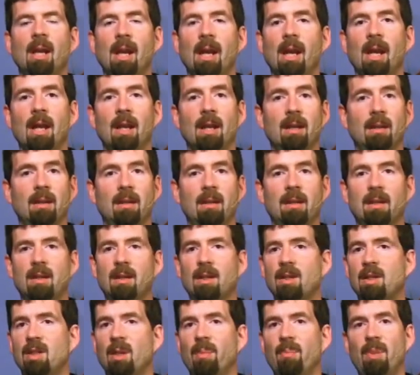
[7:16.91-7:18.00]
and
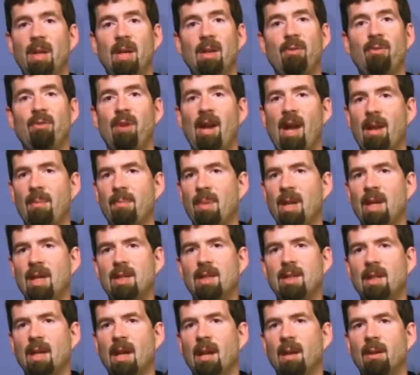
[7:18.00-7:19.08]
just a big fat bass
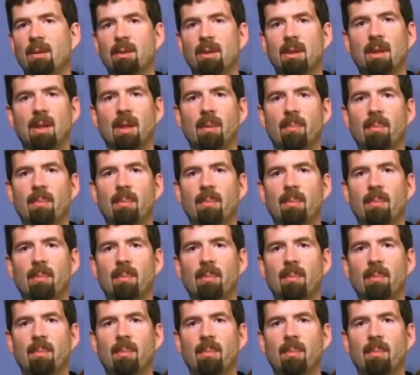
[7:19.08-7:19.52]
sound